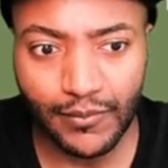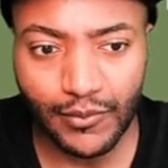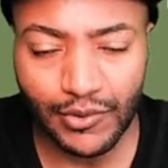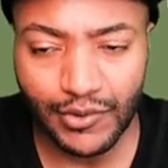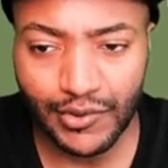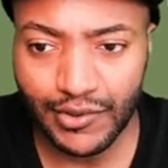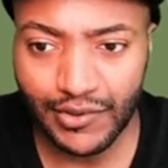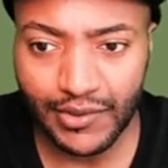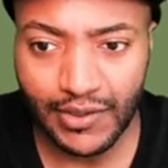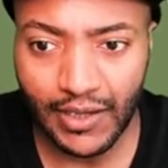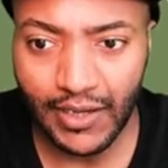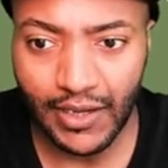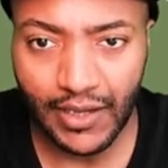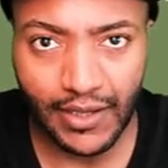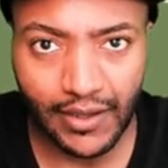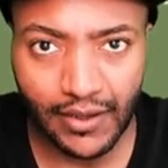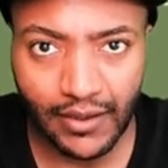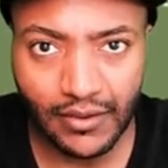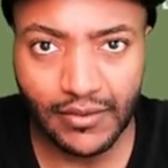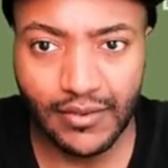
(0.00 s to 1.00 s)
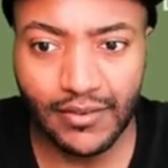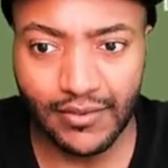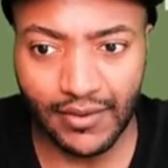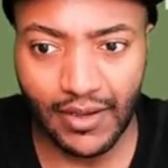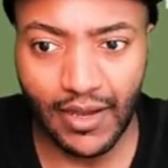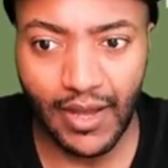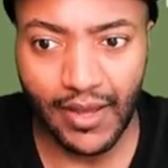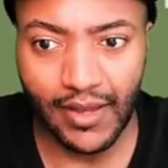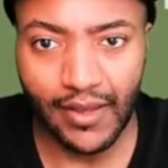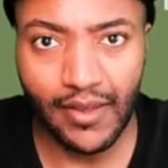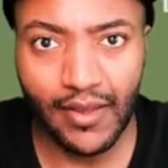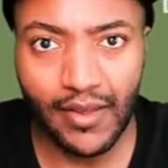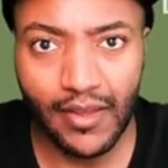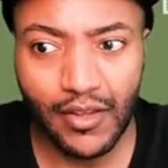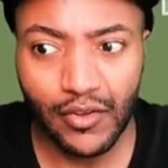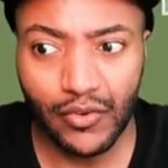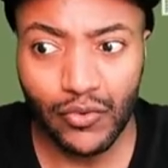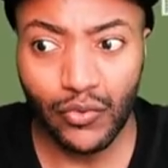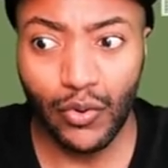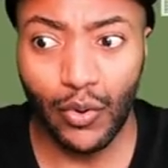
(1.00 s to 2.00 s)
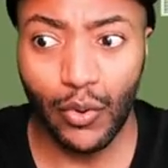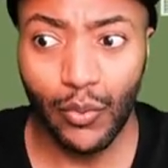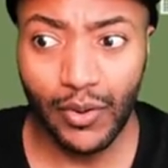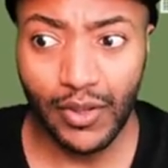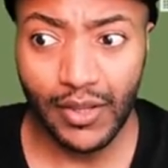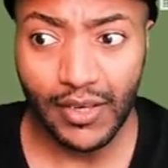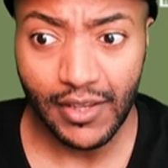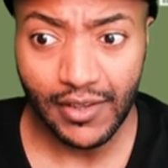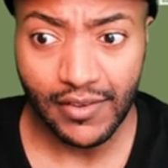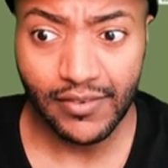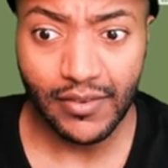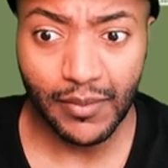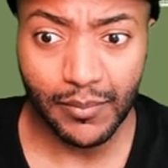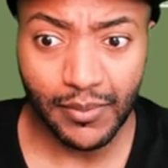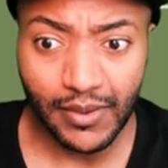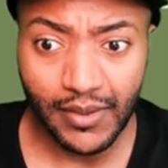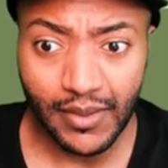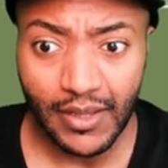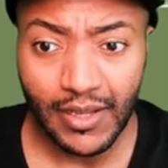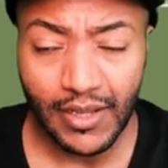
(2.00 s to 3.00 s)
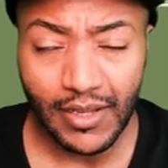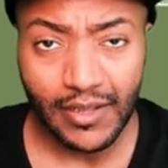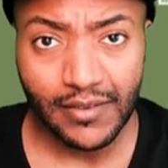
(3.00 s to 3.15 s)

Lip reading: We're just going to kill this guy. So he needs to be